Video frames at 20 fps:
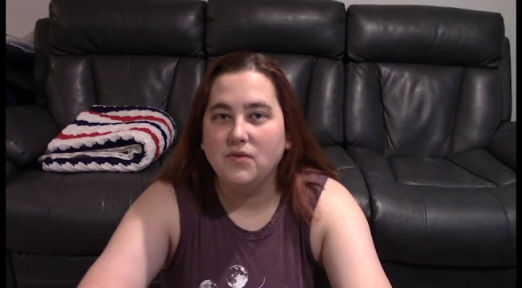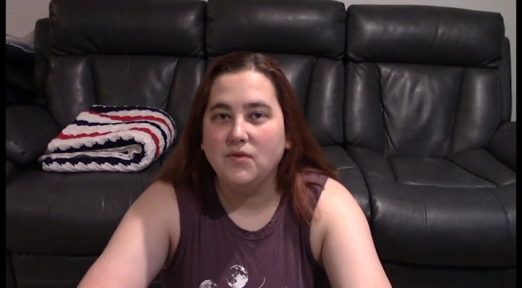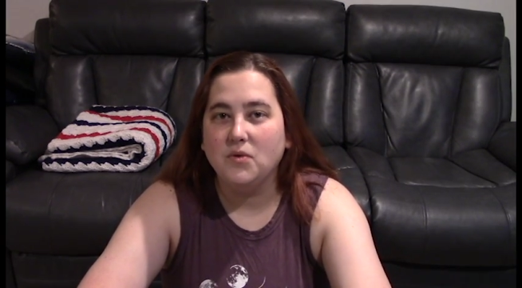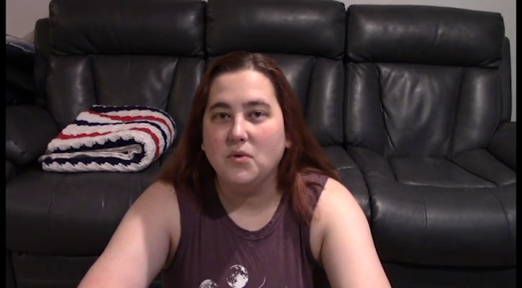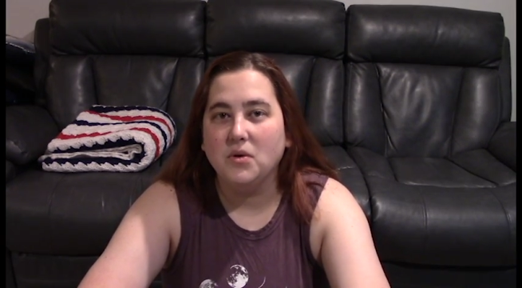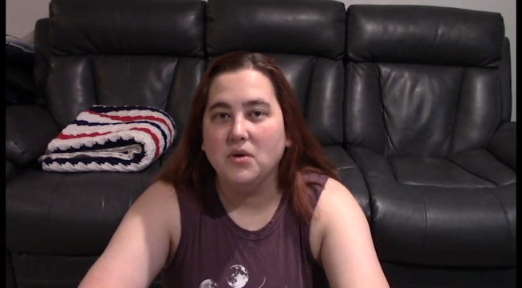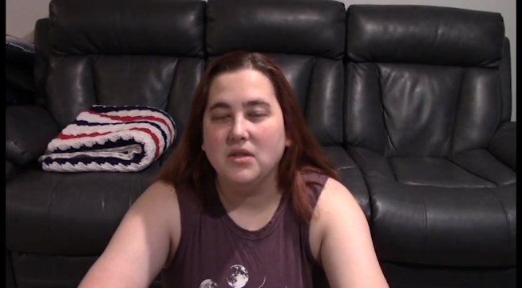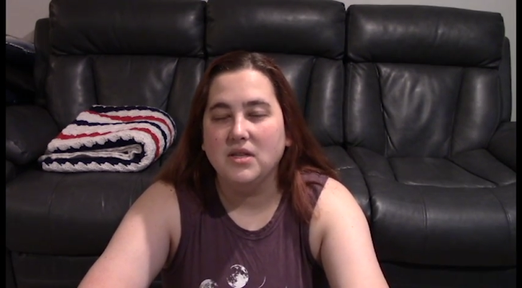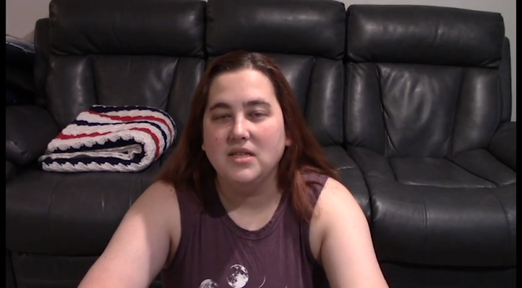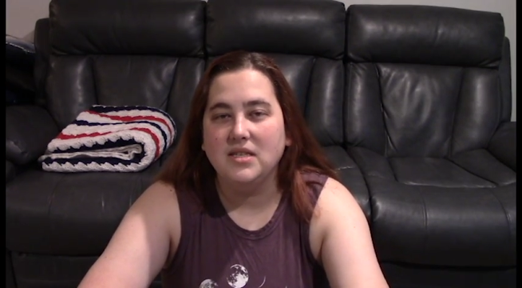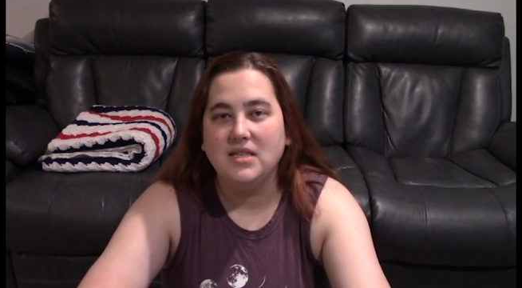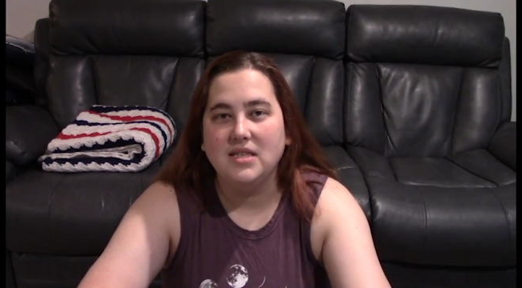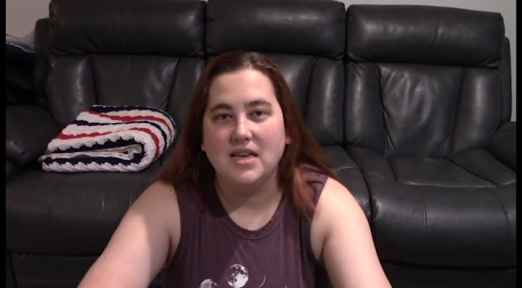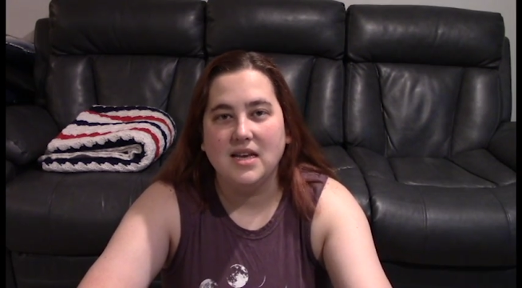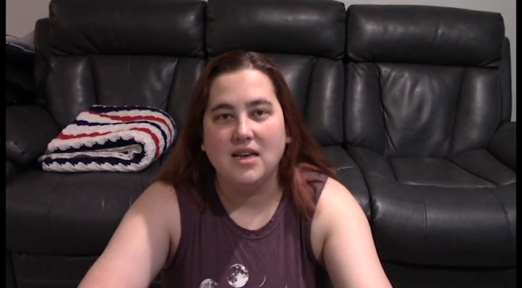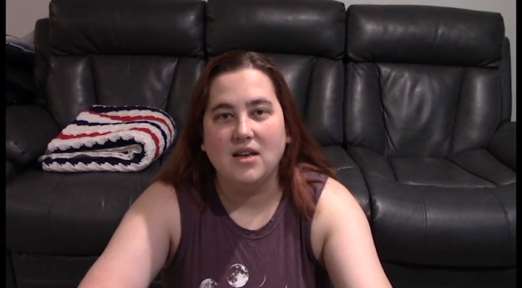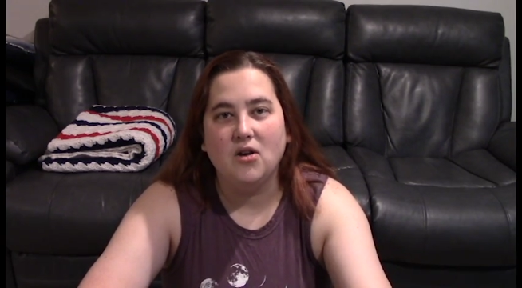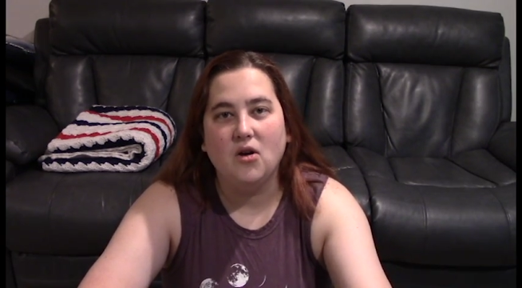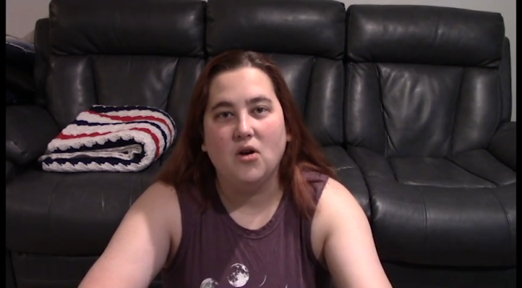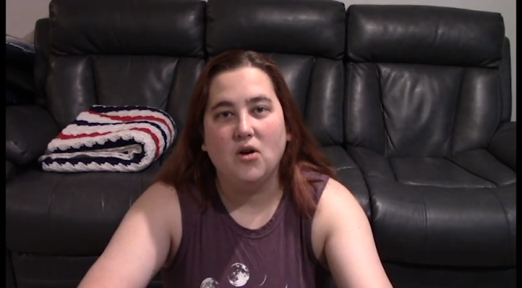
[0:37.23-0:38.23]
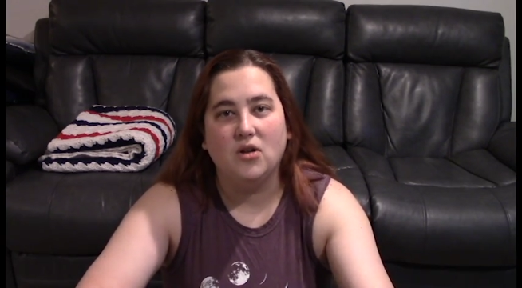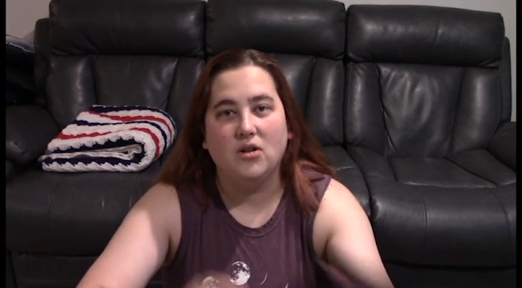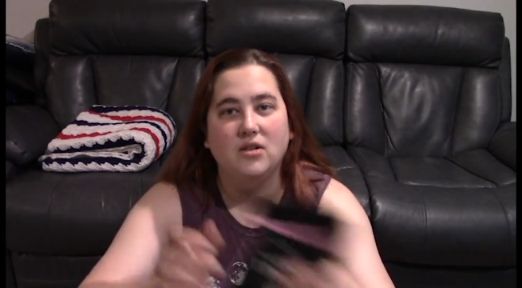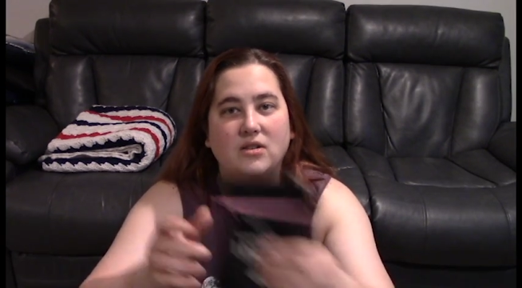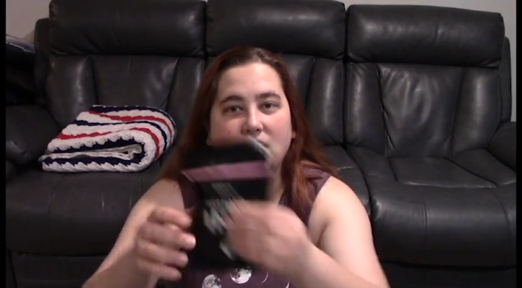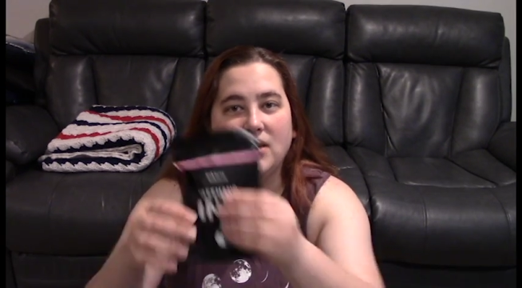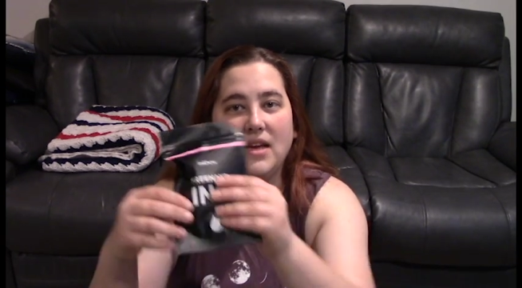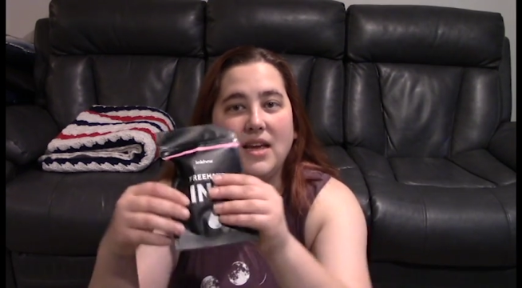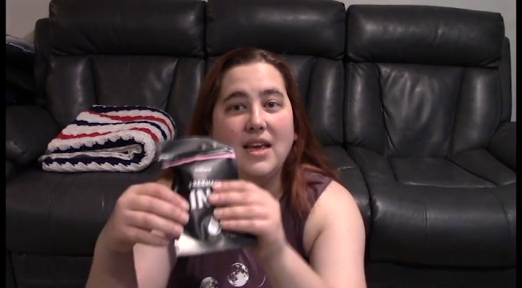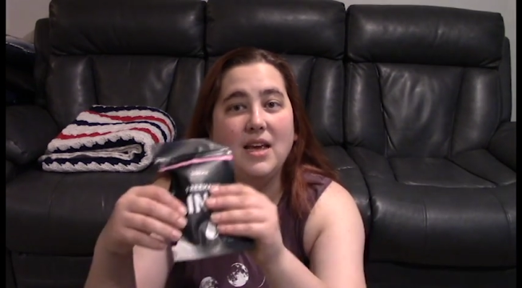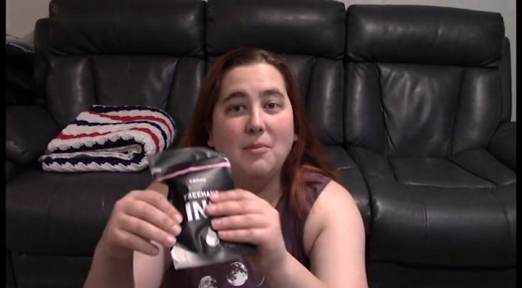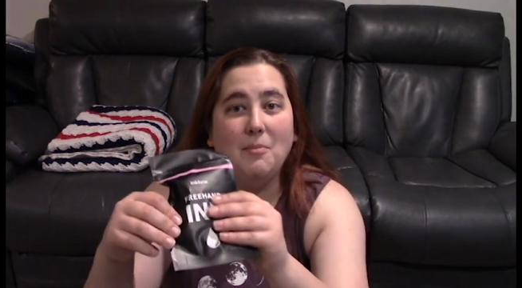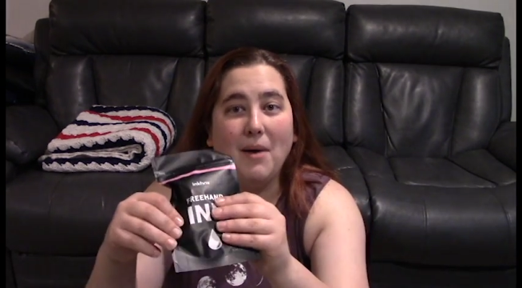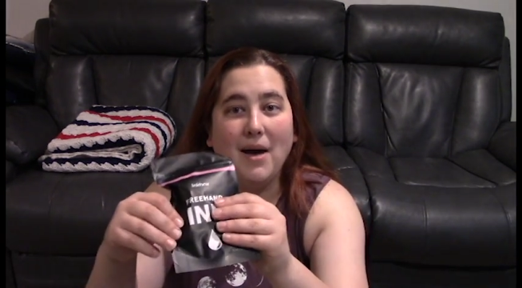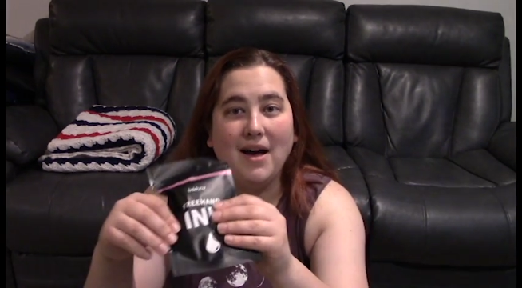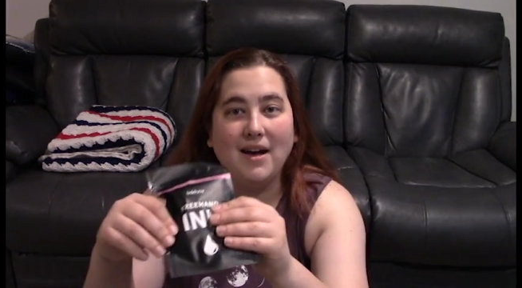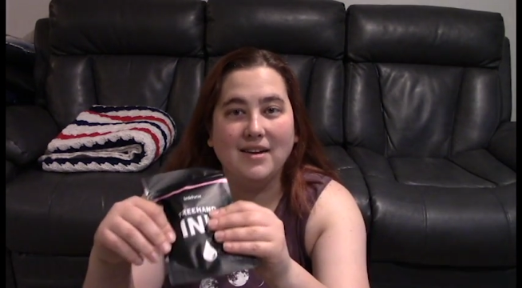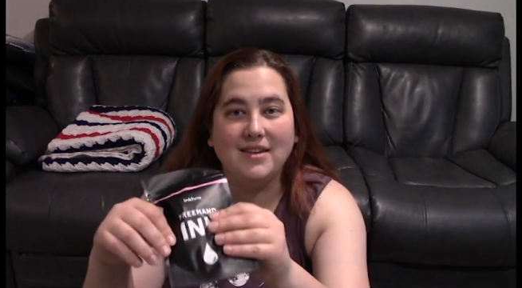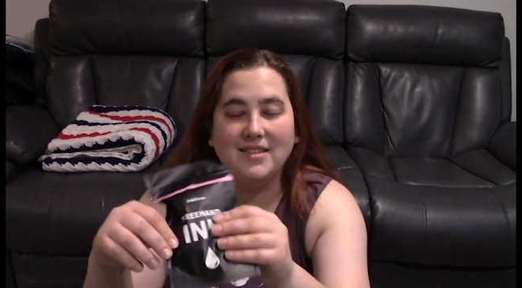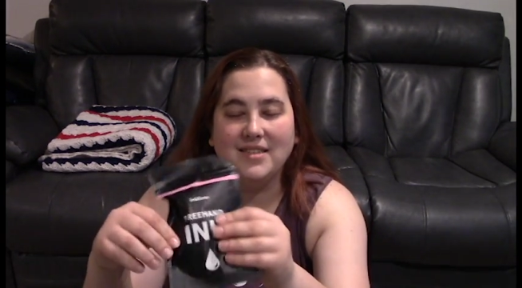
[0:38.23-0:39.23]
for this thing called
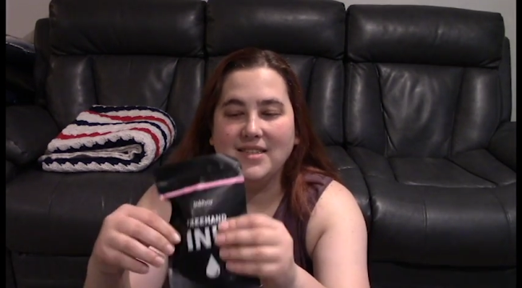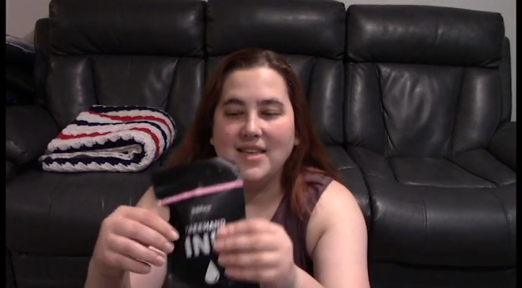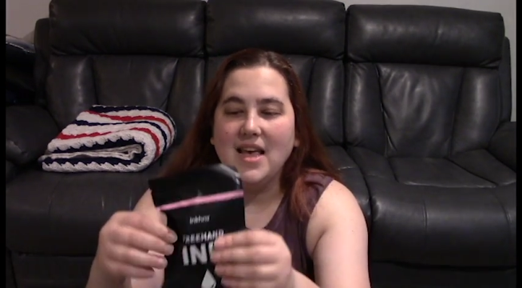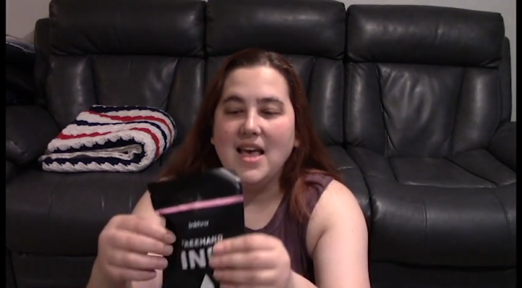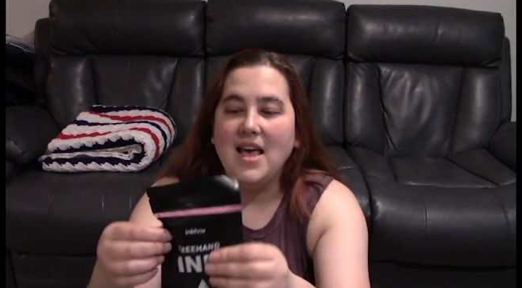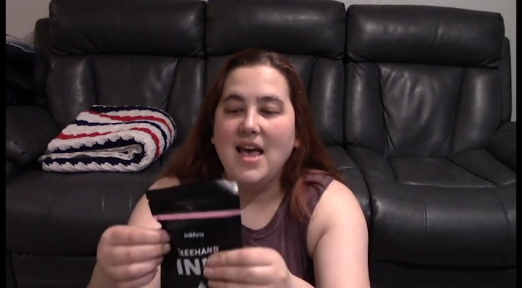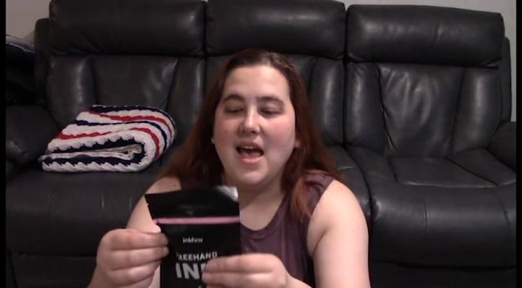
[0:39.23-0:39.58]
Inkbox.